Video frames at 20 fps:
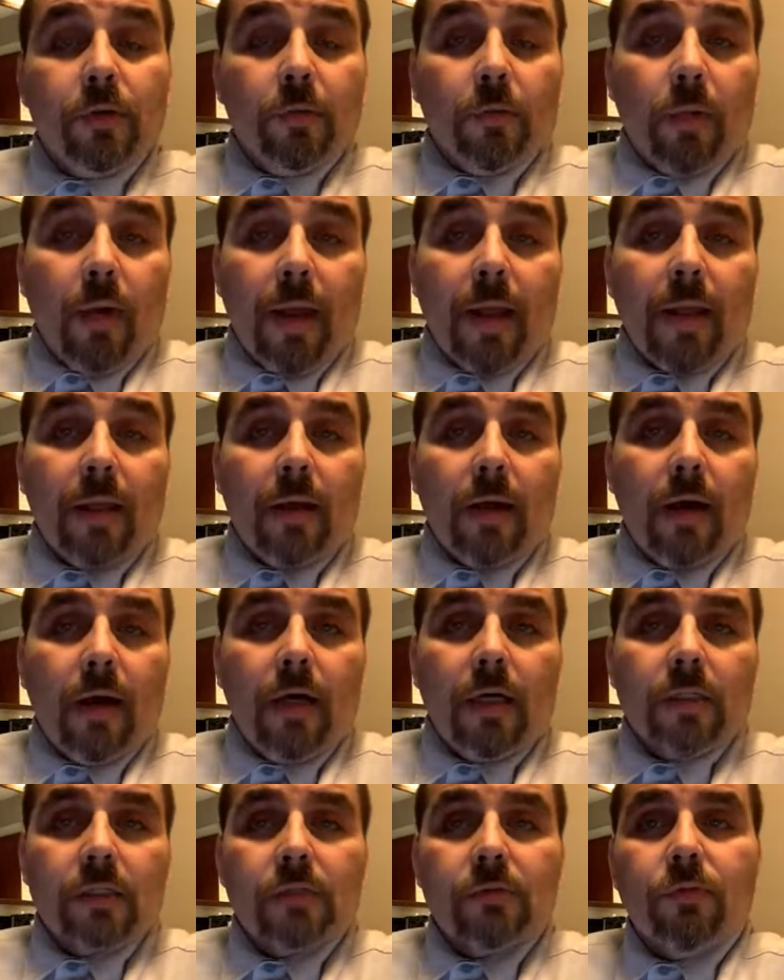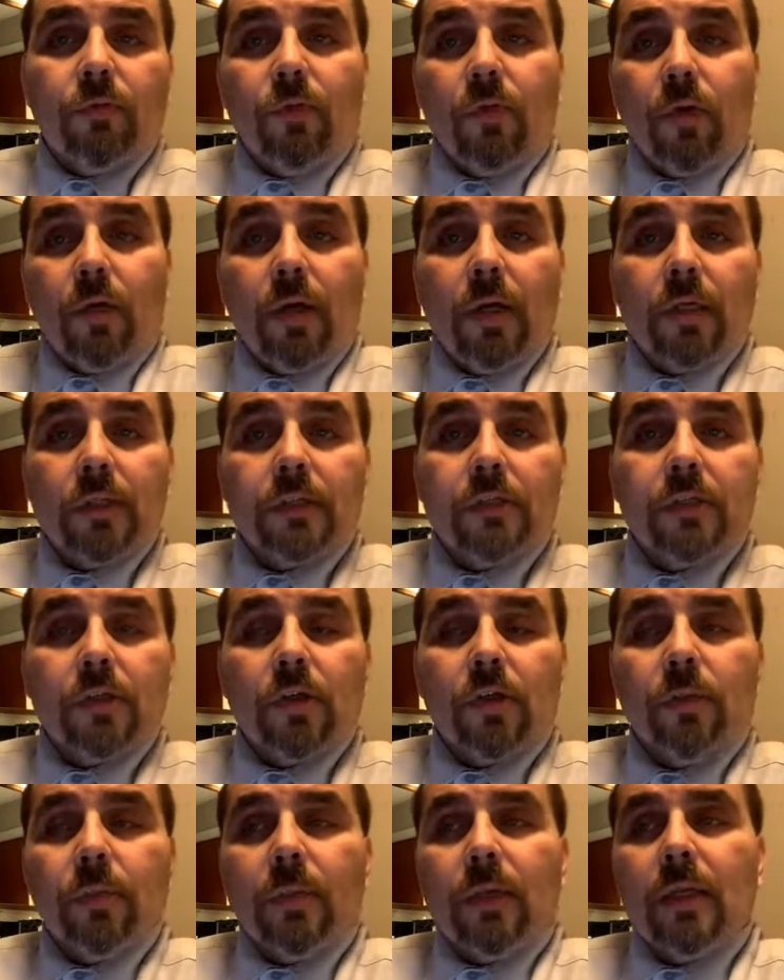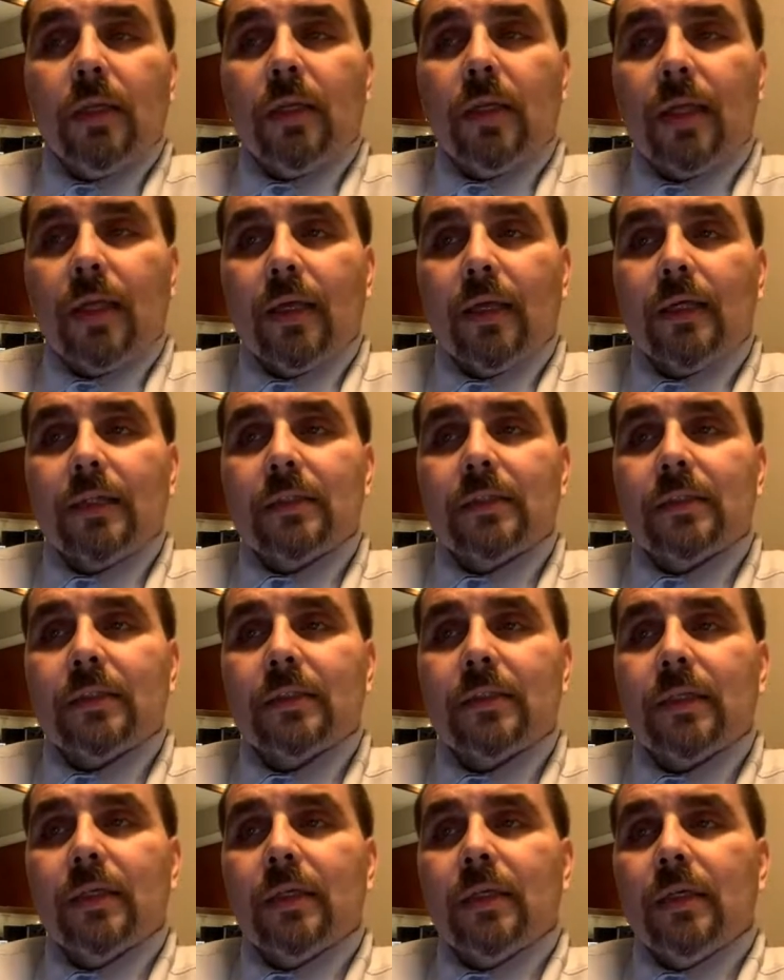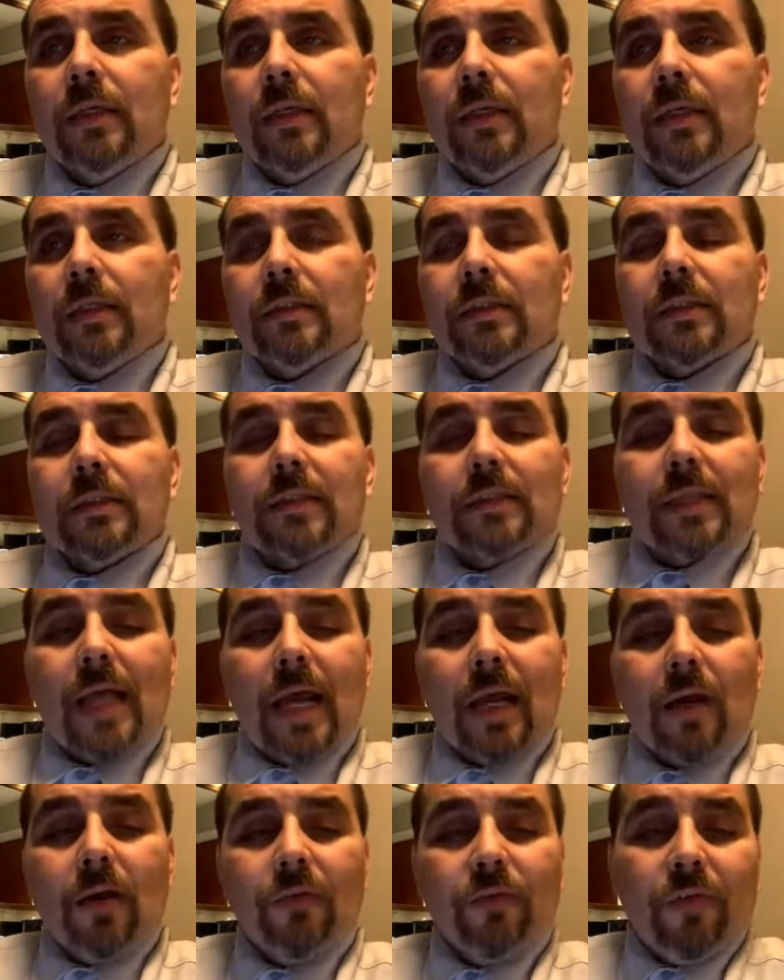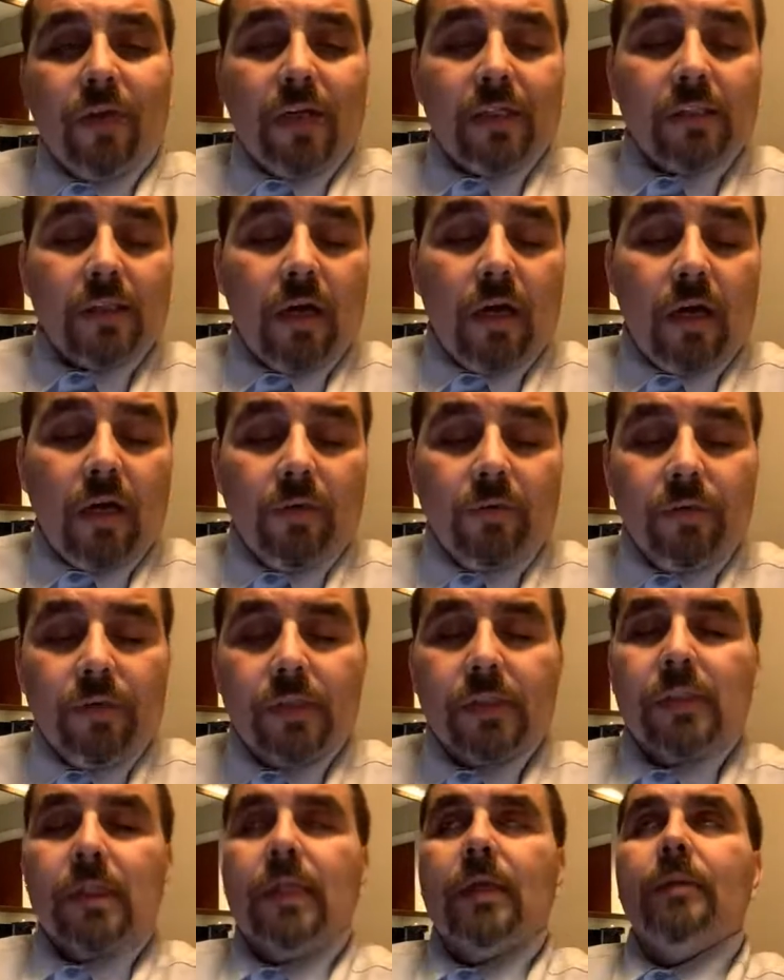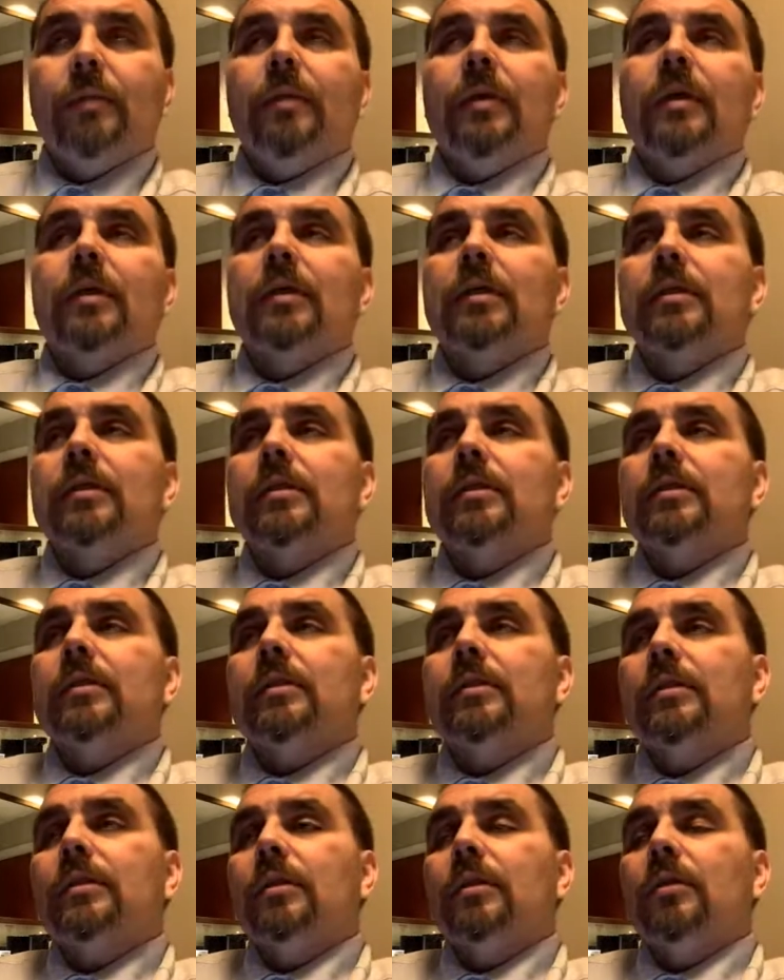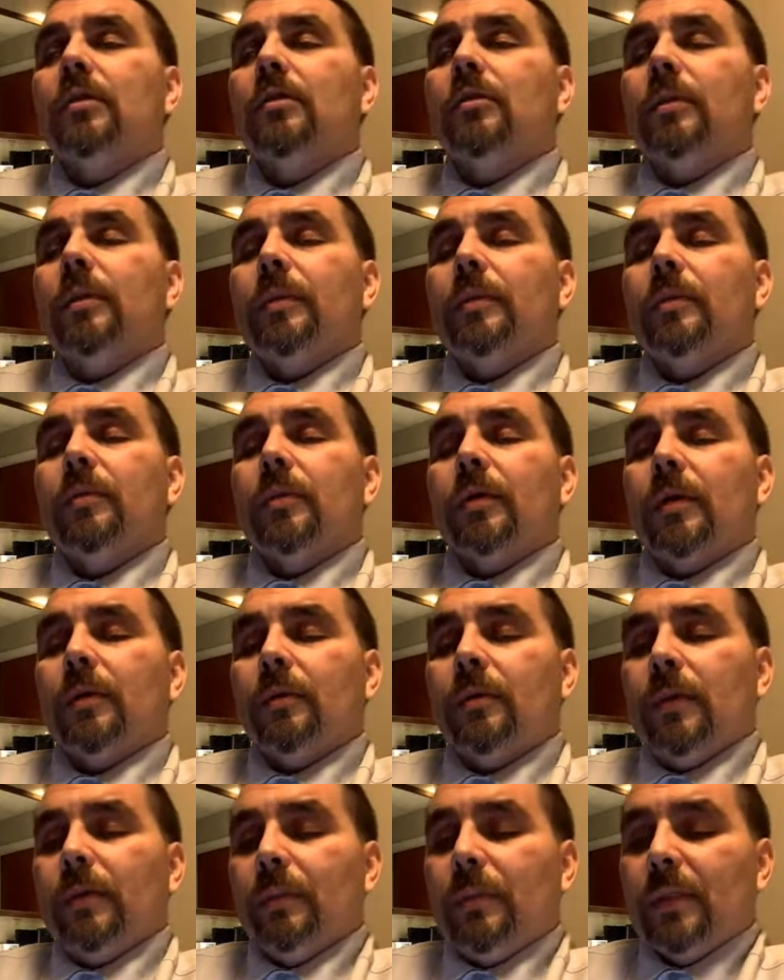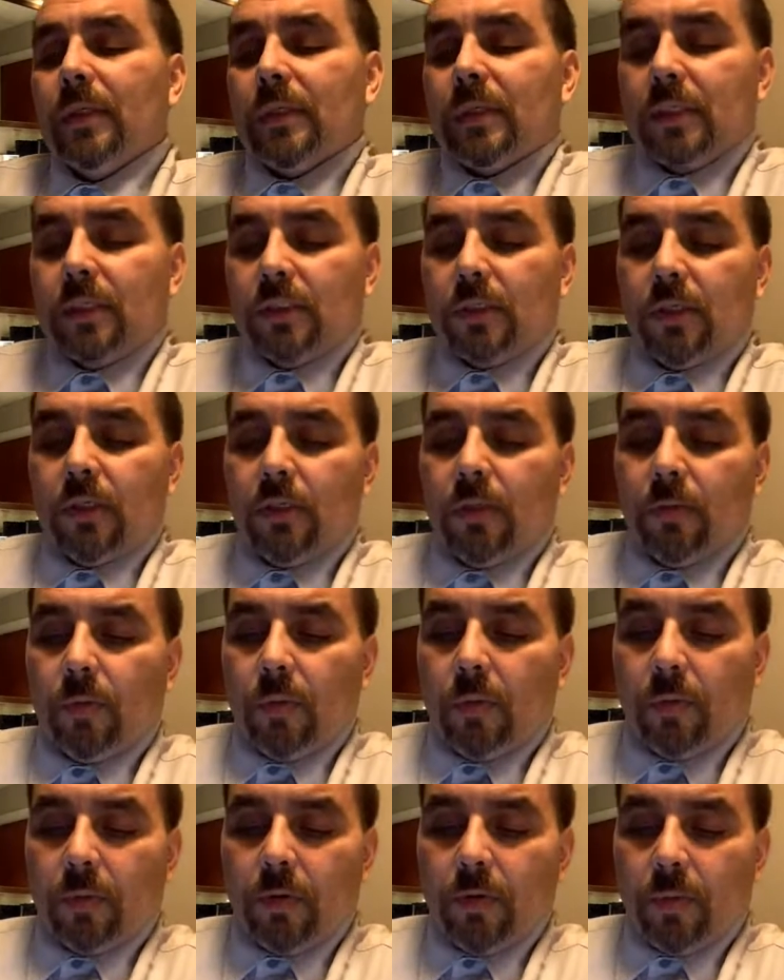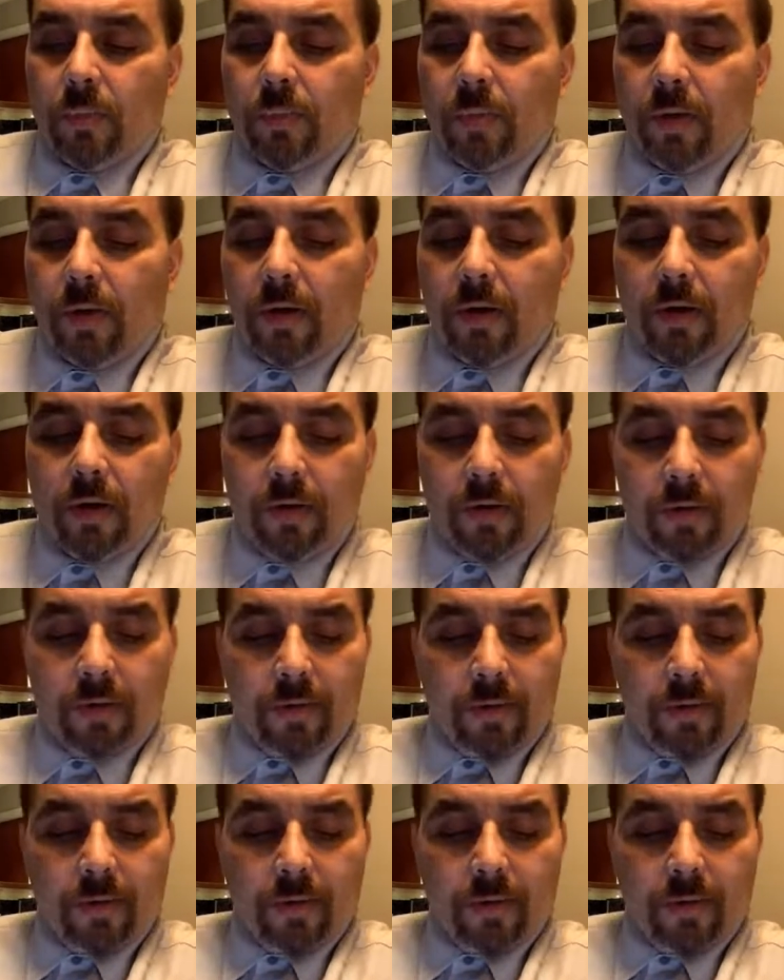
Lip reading: right cause for us. You know what I mean? Like it's a sacrifice, obviously, because we miss each other when we're apart,